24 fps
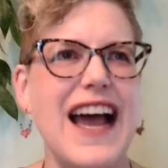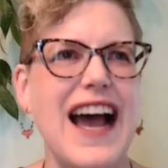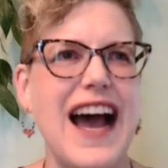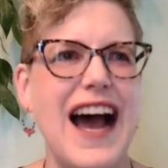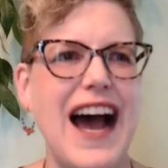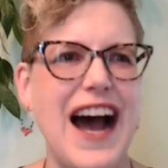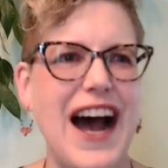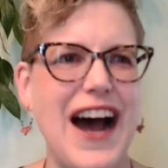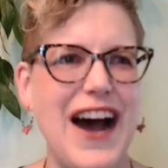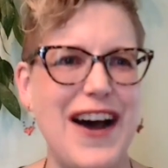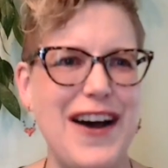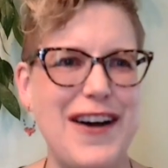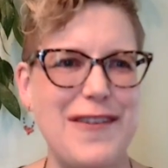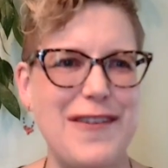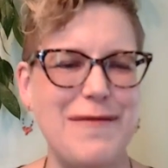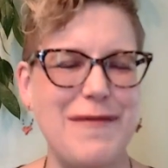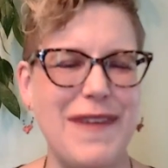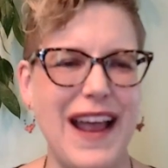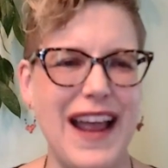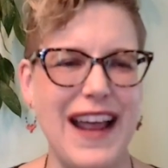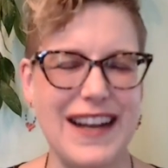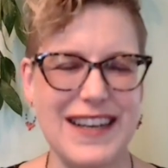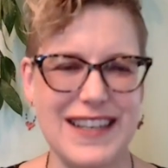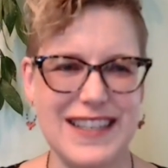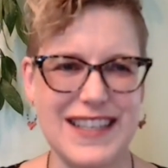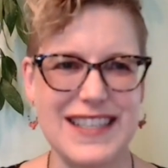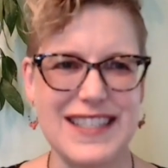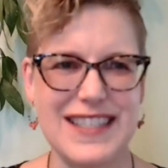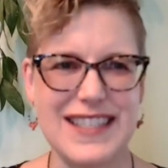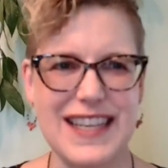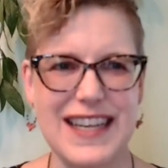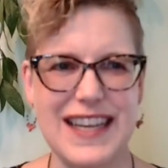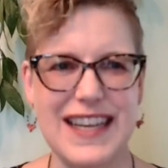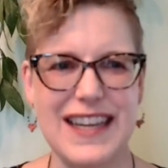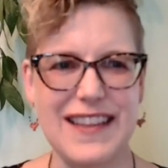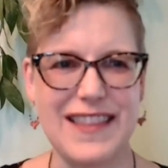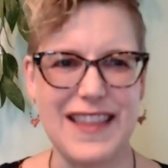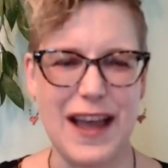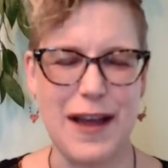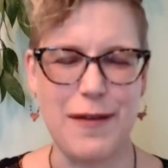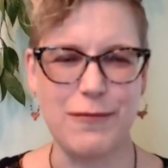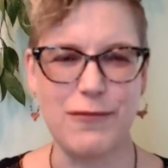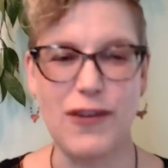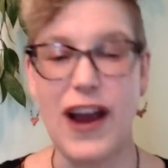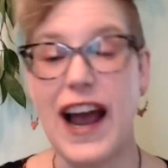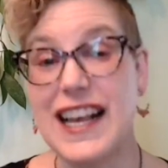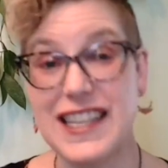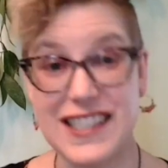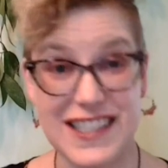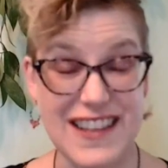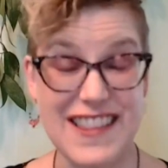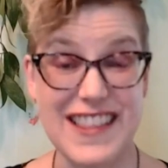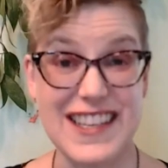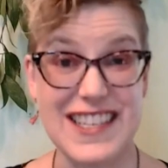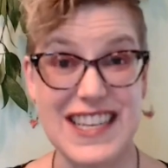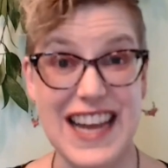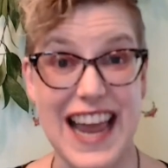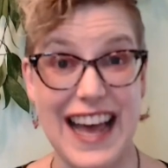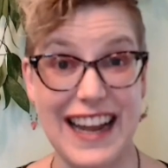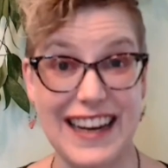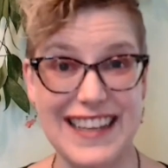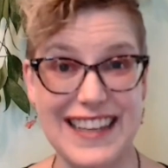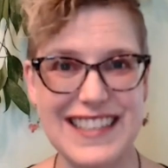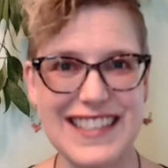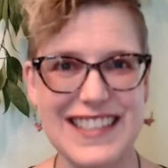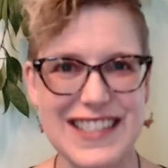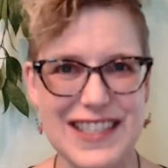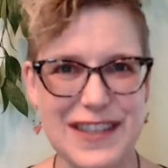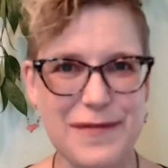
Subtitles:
and to see them rise to the challenge.